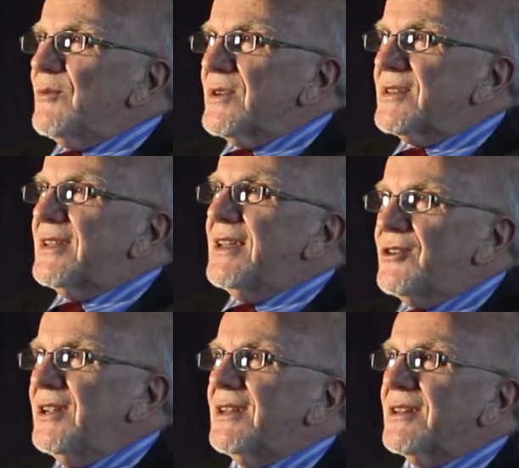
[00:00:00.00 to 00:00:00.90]
was
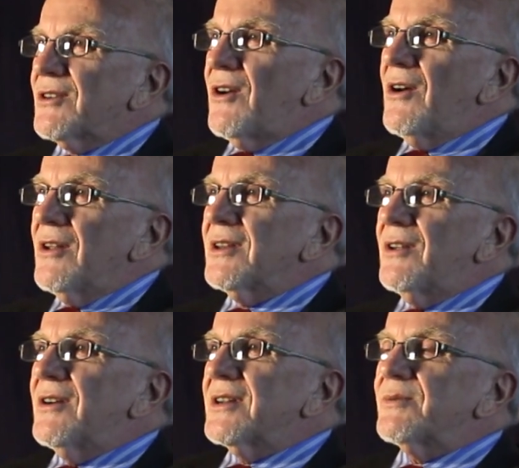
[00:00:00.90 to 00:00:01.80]
teaching us all
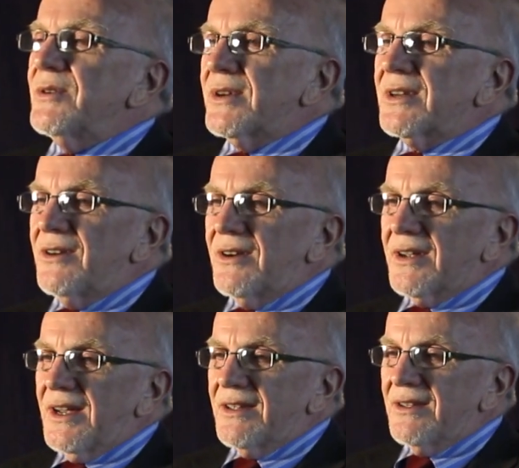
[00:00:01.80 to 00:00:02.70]
along as we went
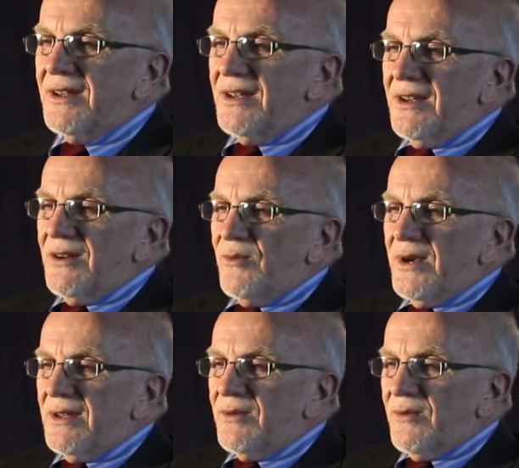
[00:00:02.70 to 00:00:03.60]
along. And
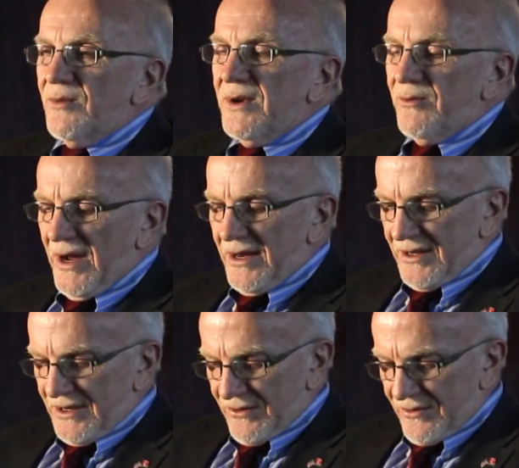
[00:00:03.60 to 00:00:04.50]
we ran
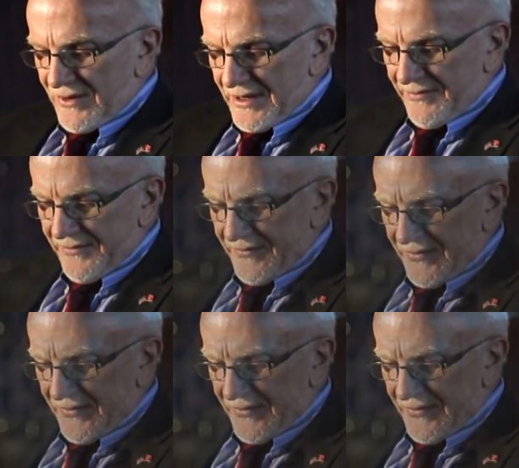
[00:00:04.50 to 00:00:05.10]
into